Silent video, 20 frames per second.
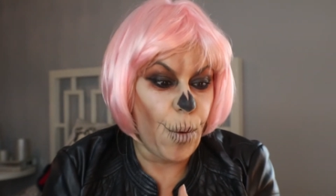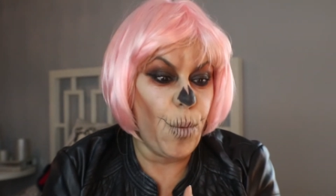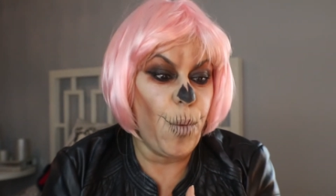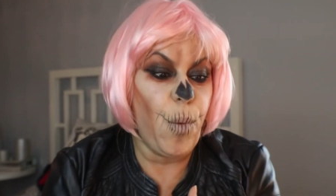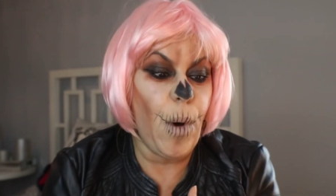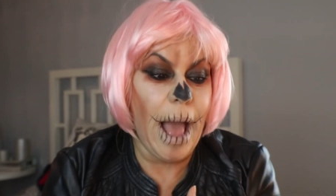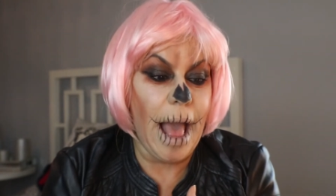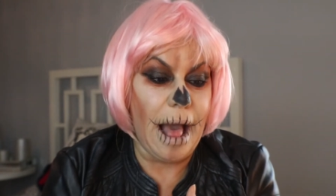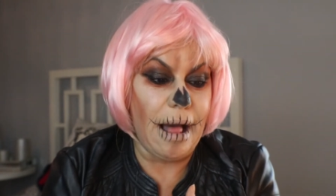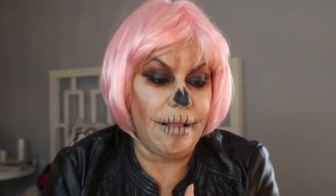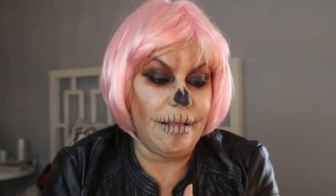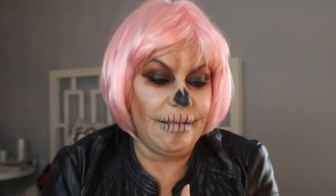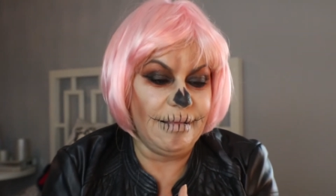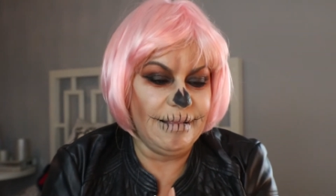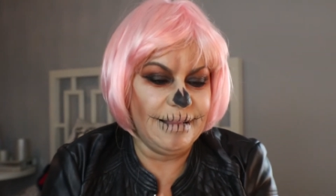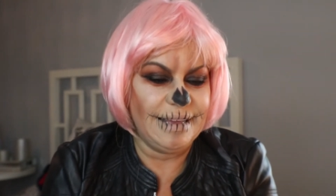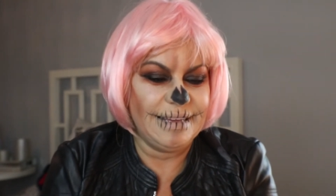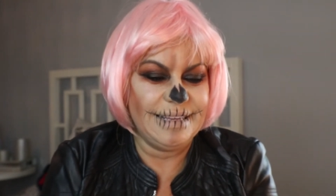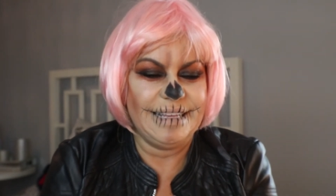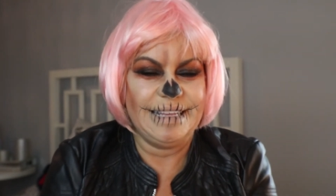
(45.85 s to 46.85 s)

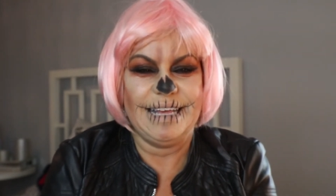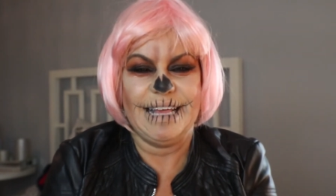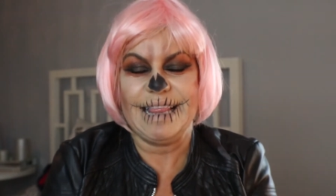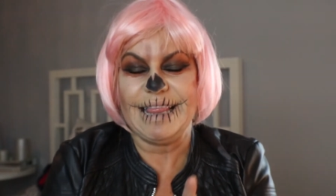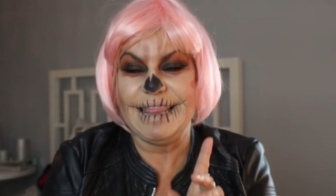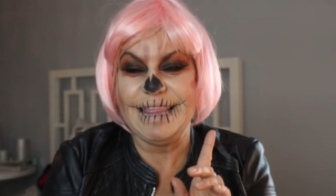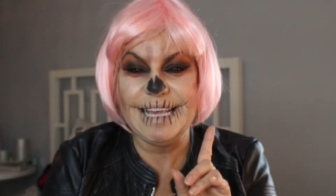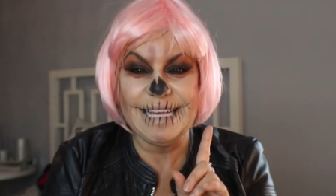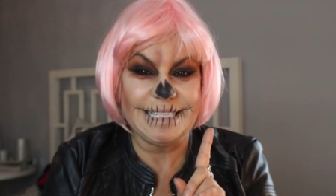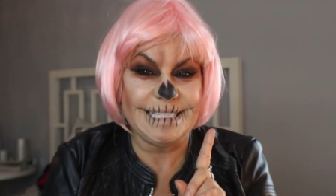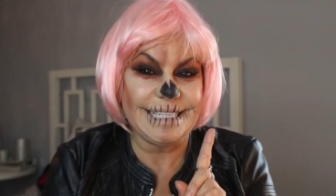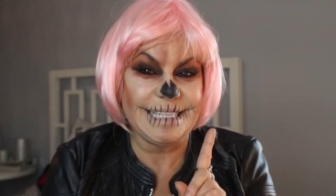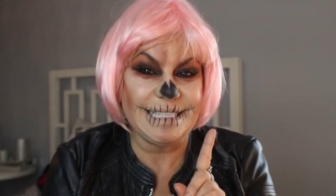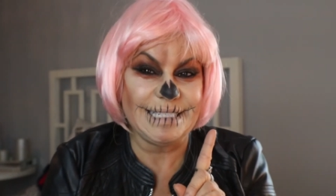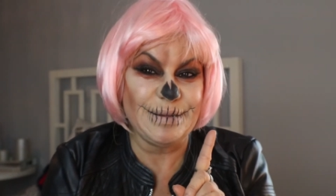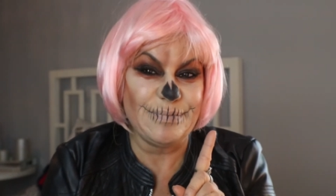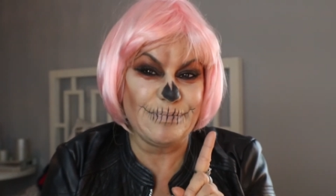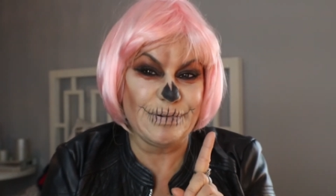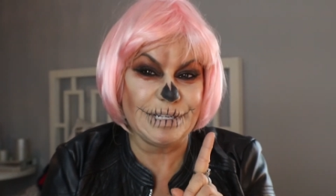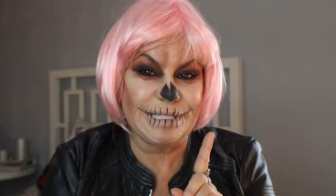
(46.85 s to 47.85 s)
Well, this
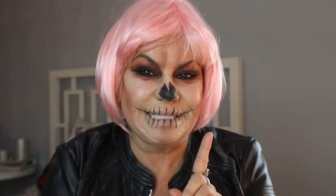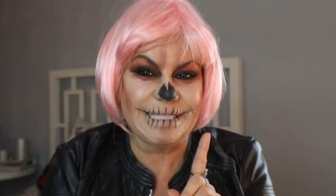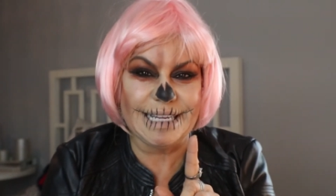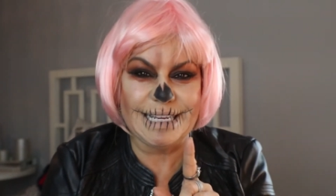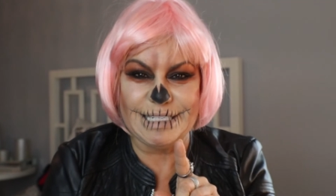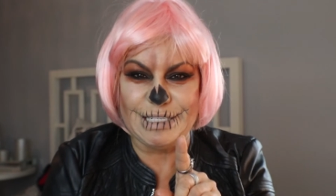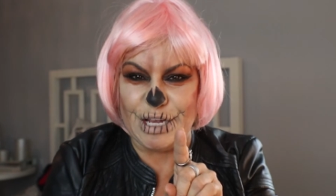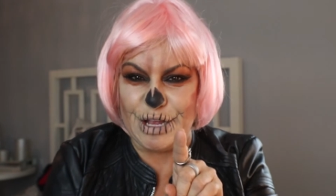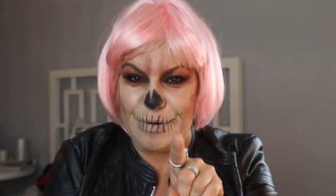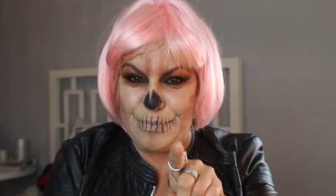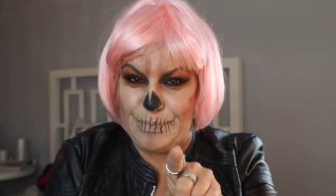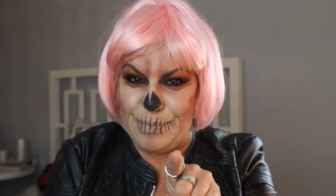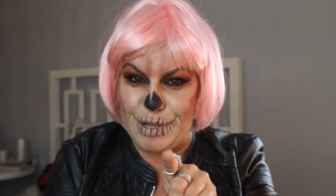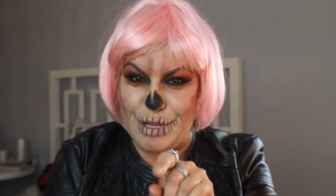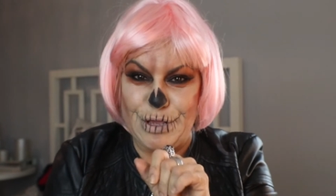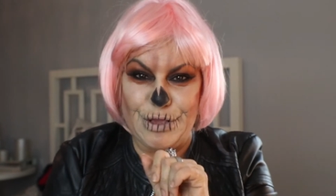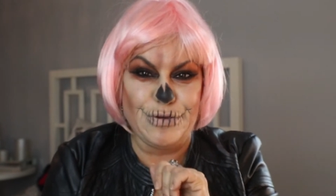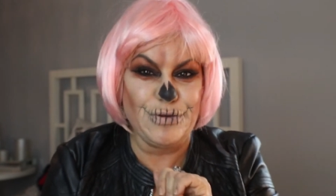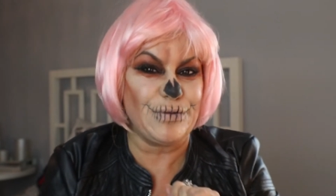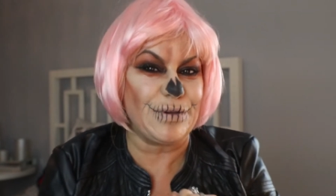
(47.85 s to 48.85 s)
isn't precision,
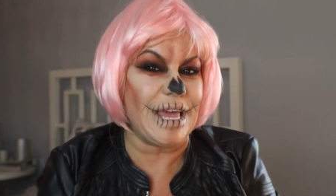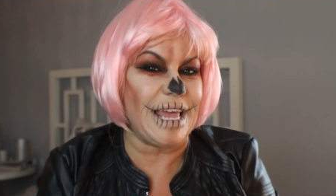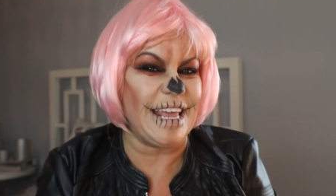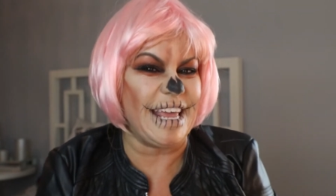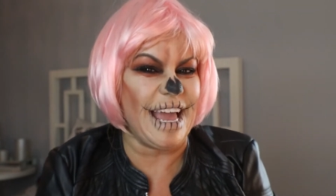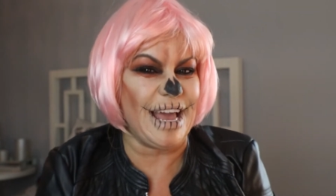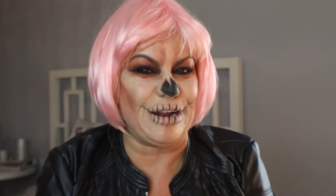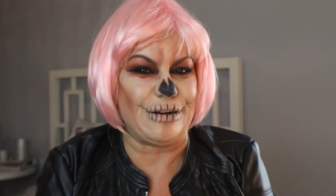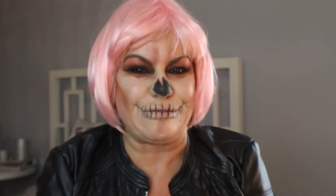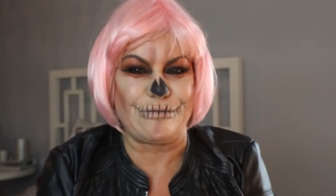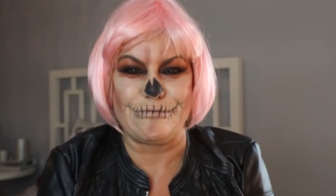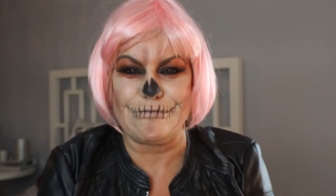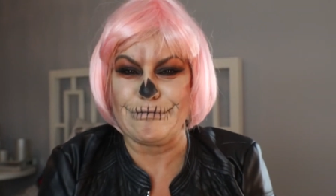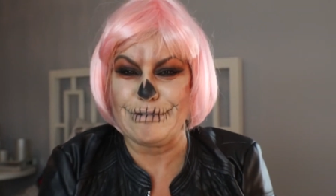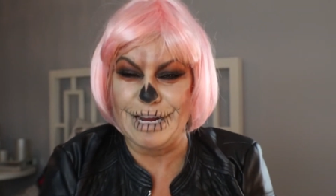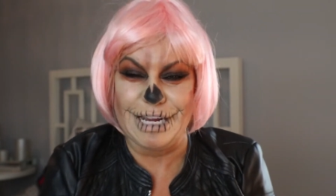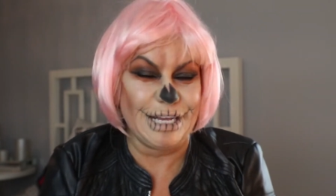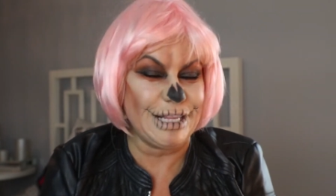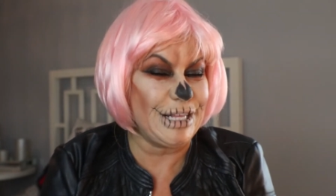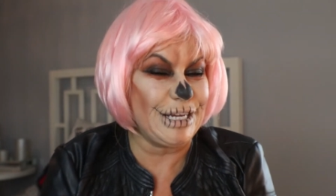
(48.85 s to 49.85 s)
but you can get a
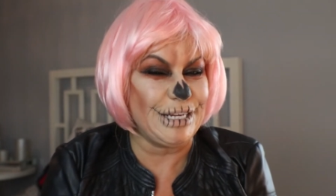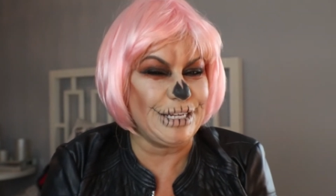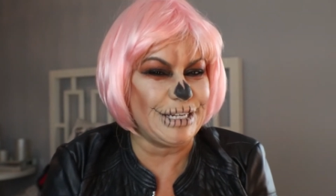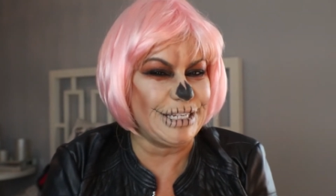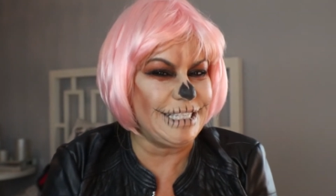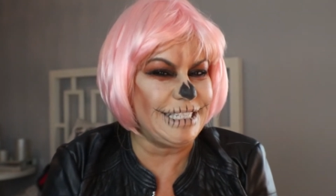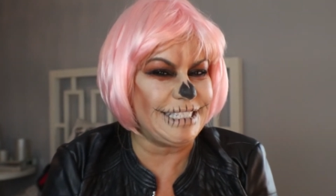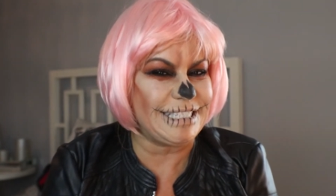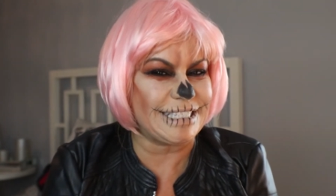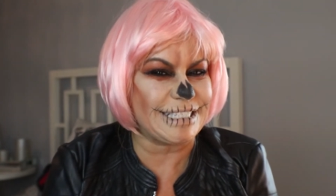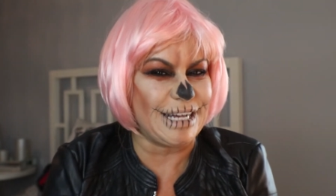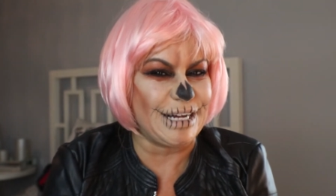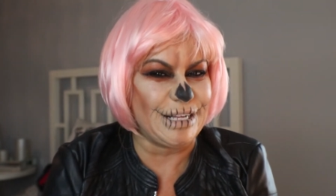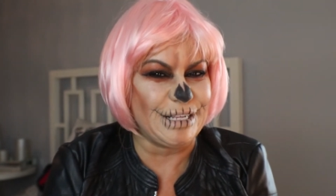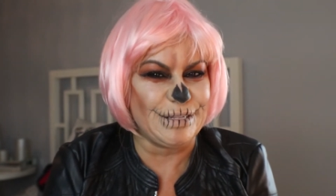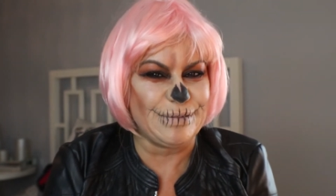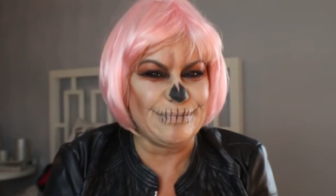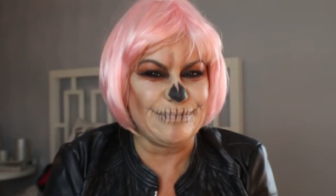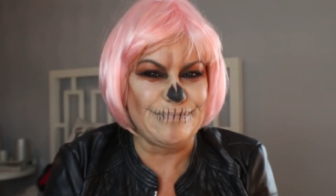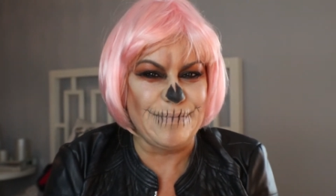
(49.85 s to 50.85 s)
really good
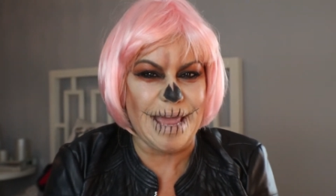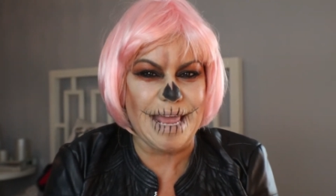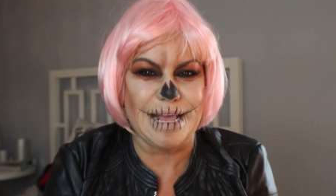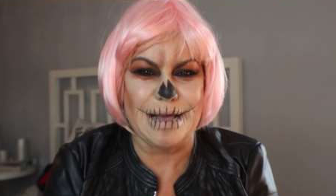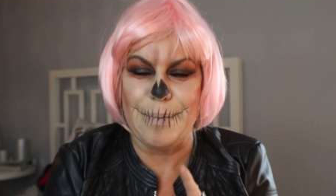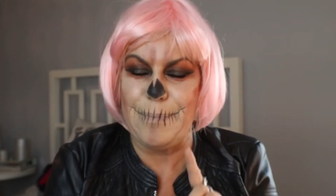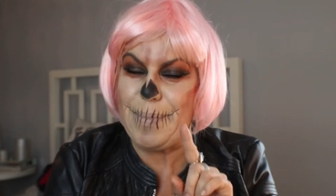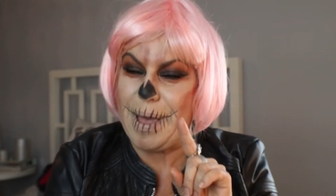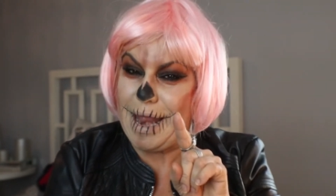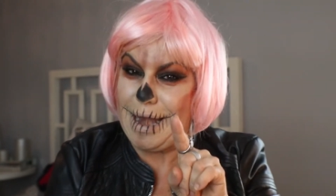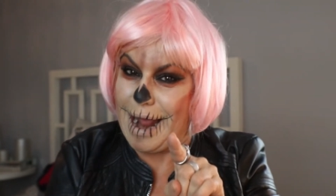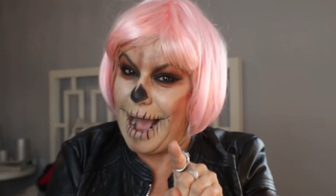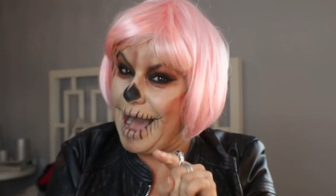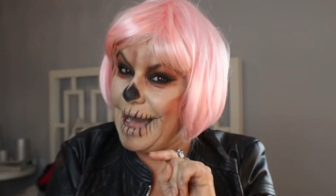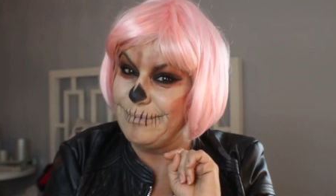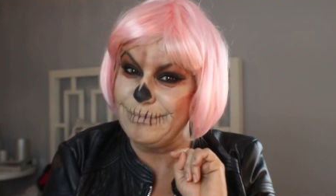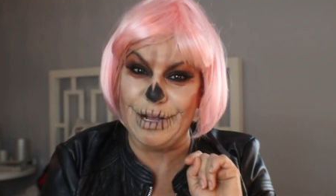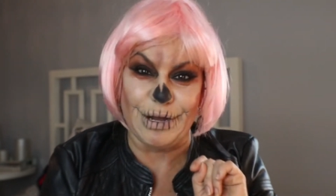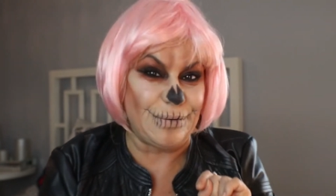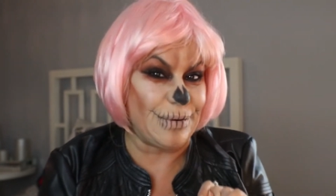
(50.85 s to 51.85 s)
skull makeup, and
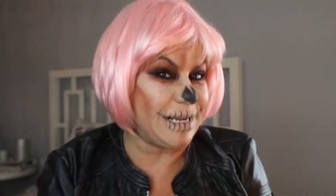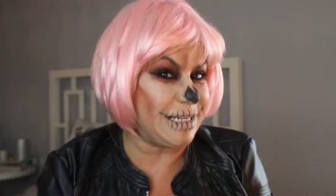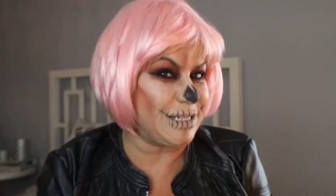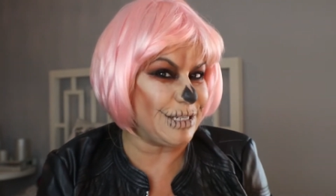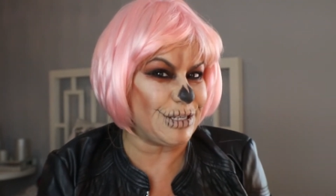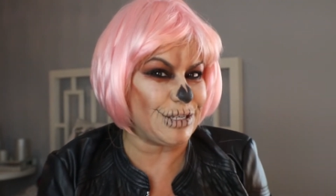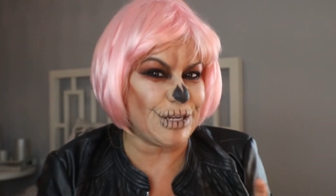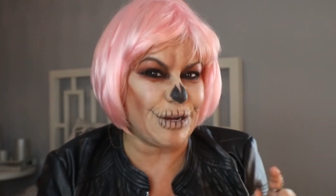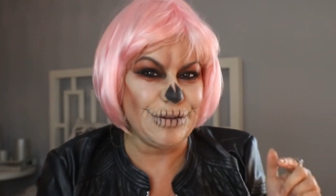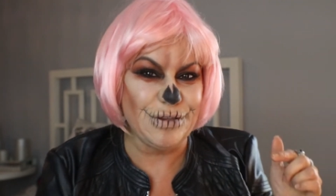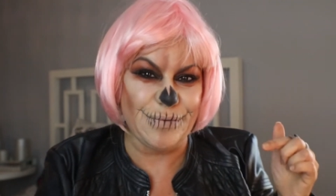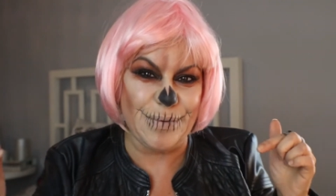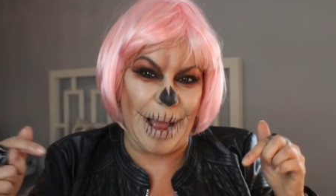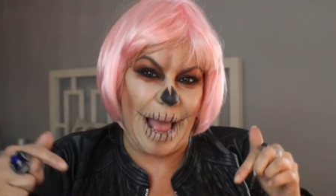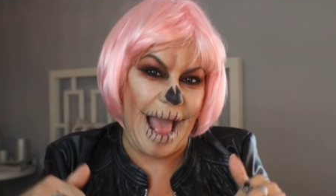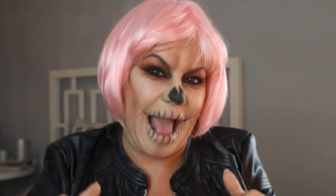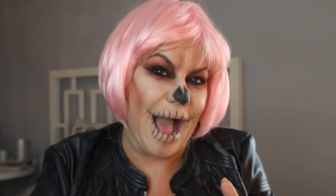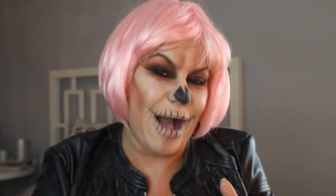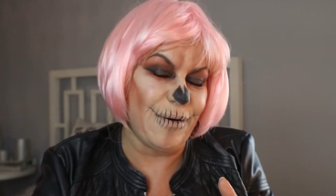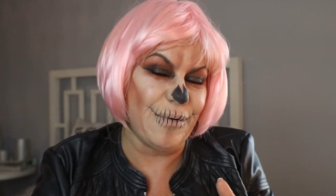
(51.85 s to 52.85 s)
I'm going to show you
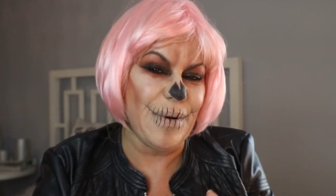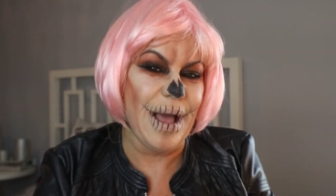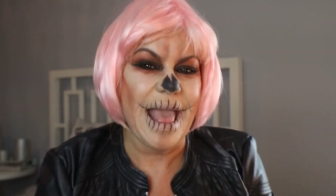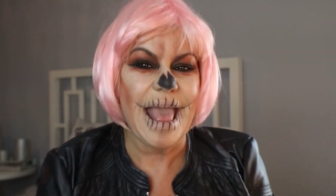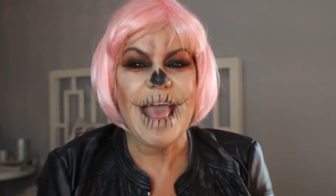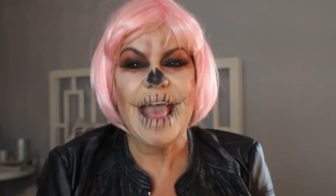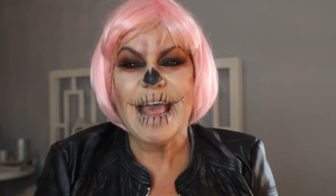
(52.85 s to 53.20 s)
how.